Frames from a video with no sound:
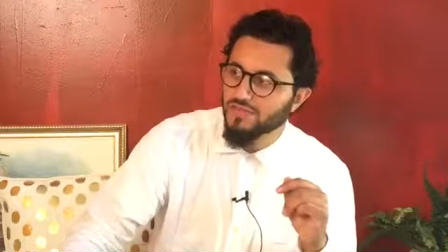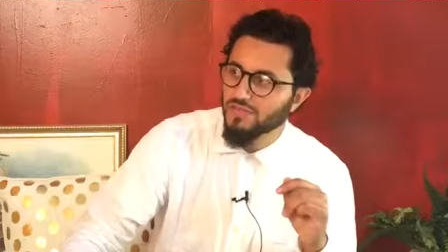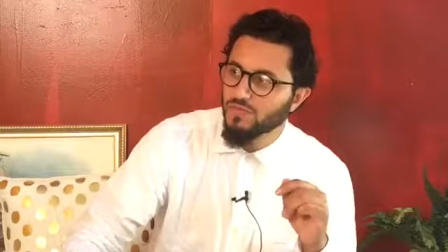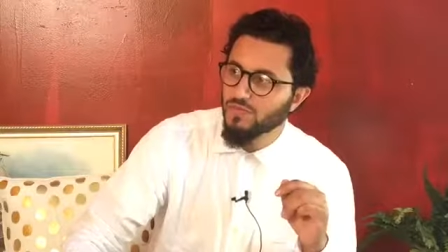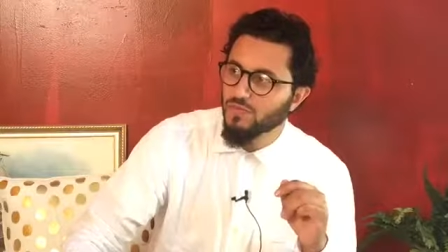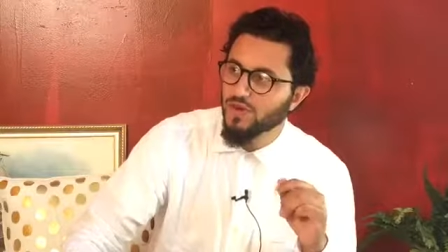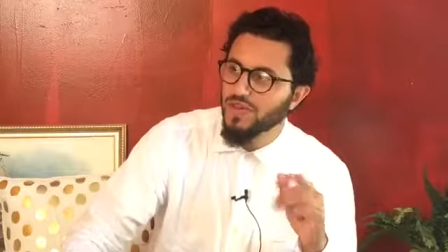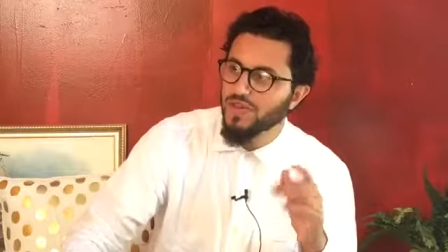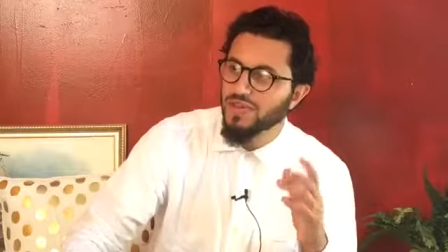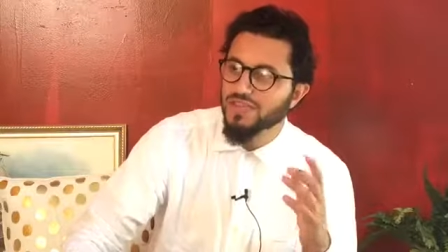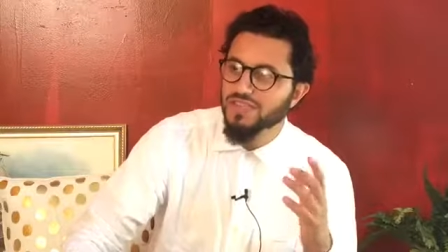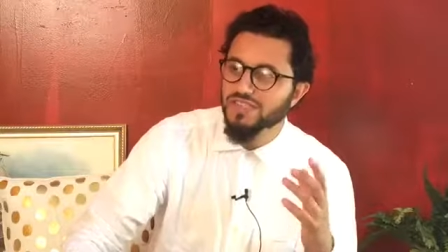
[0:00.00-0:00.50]

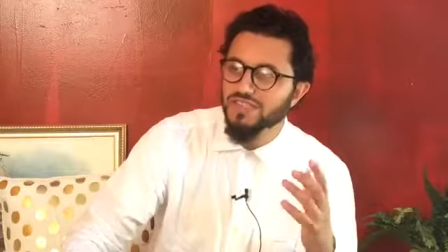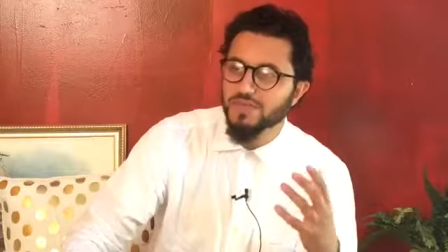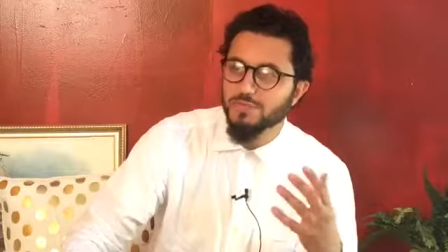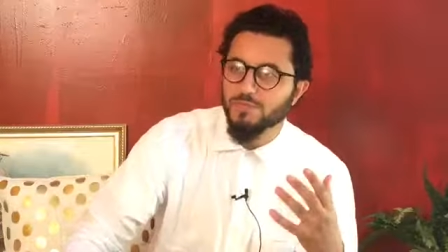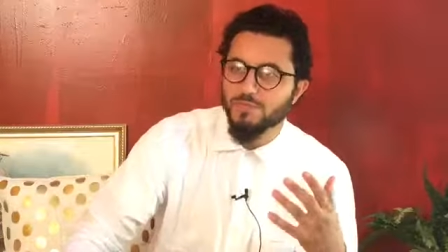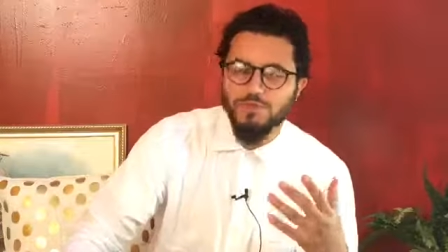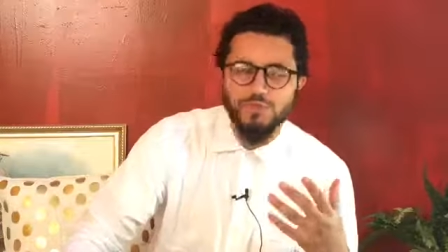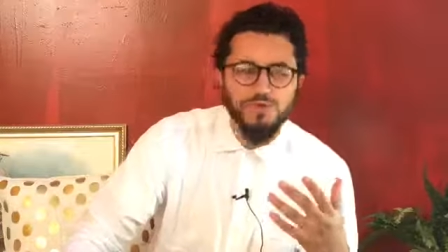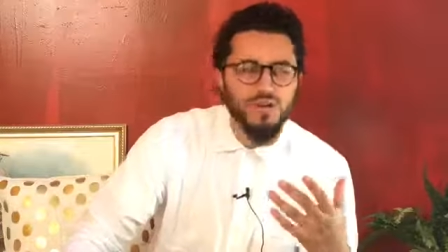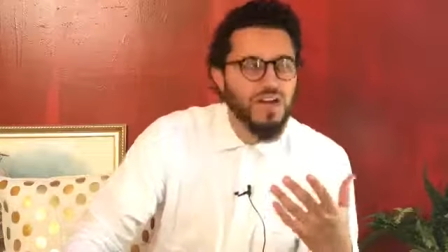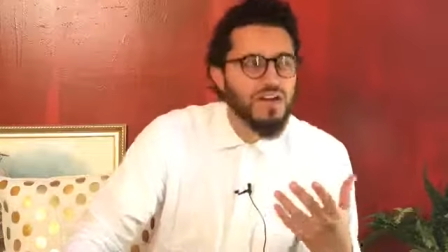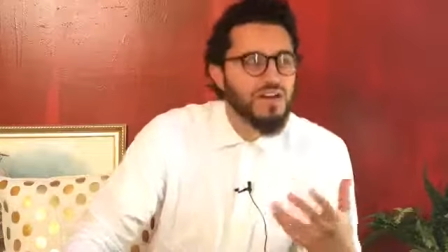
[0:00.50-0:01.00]
What is the
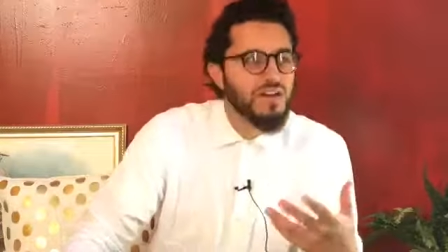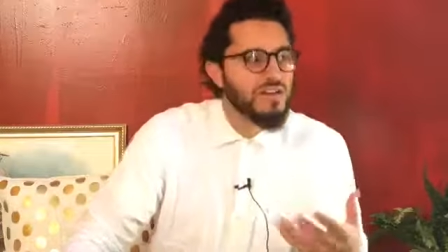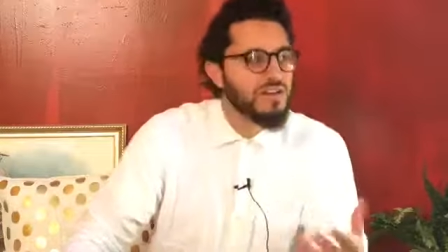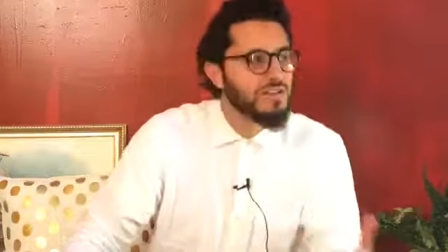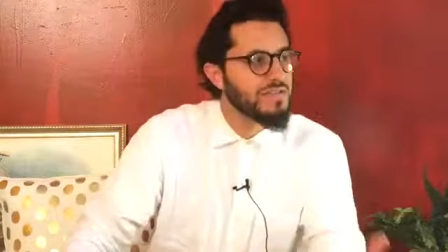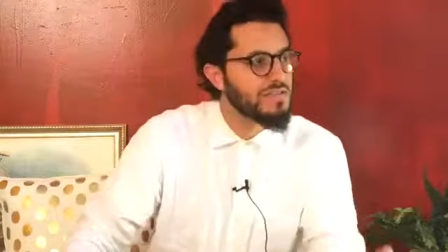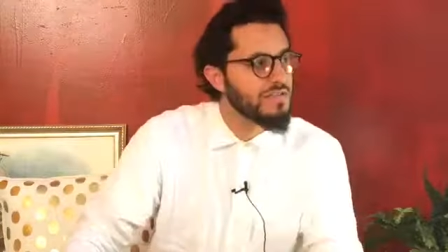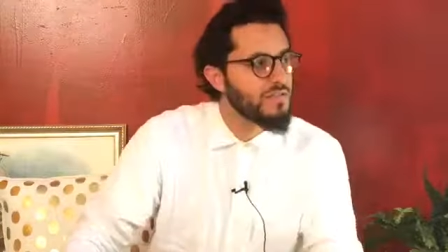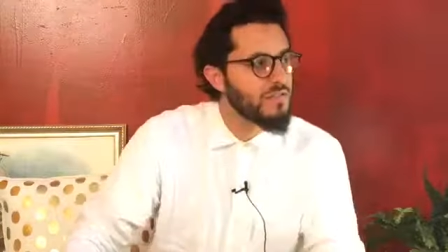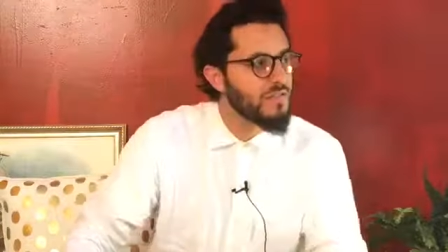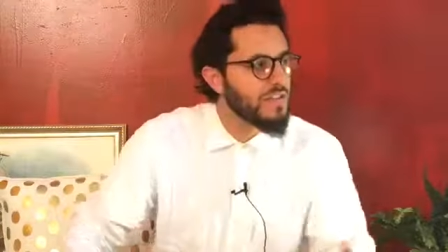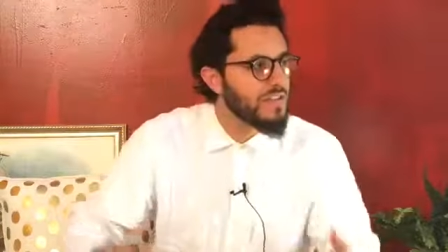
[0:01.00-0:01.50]

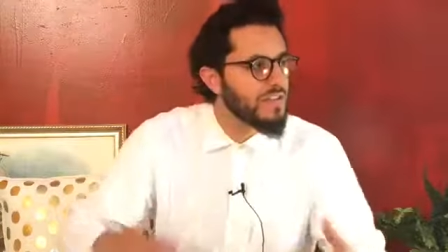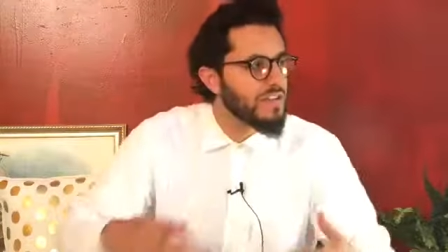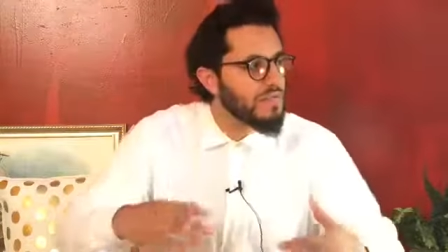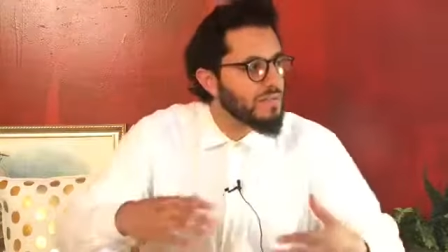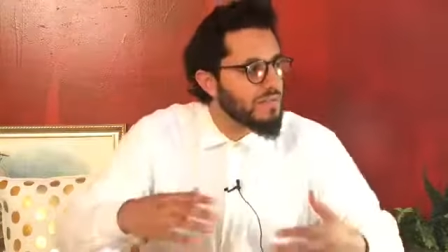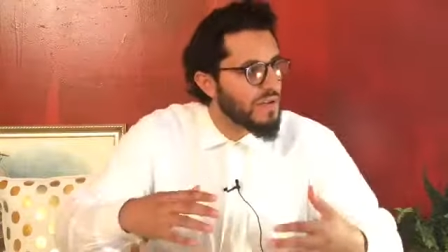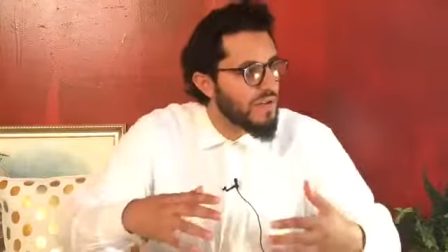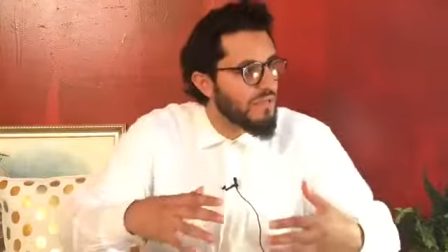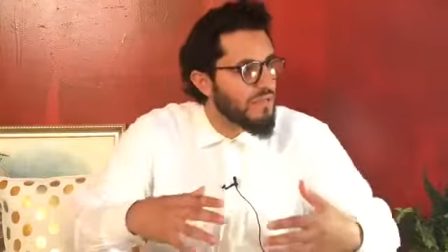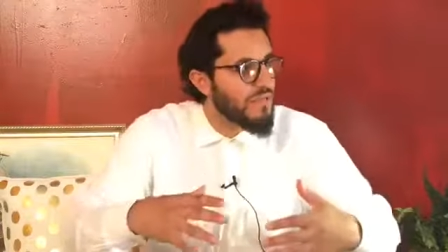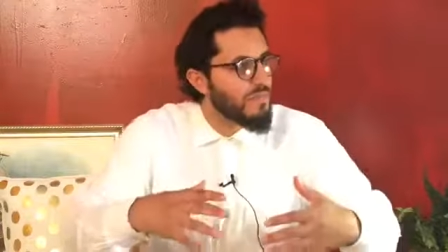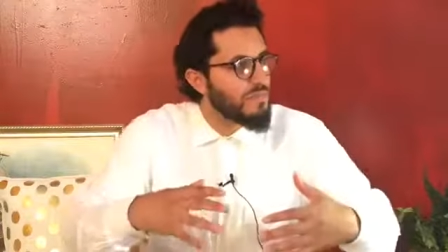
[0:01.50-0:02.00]
product? What did the
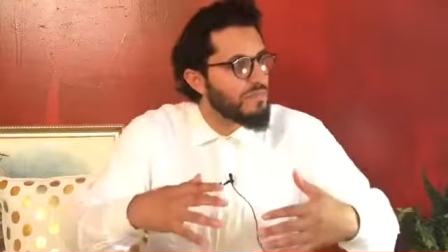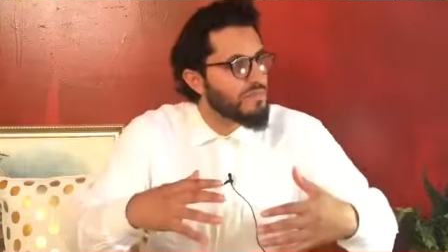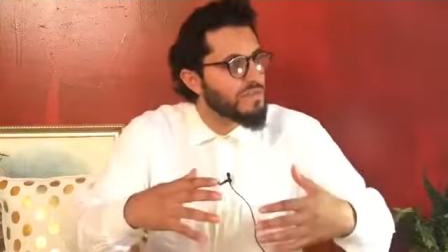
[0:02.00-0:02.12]
Prophet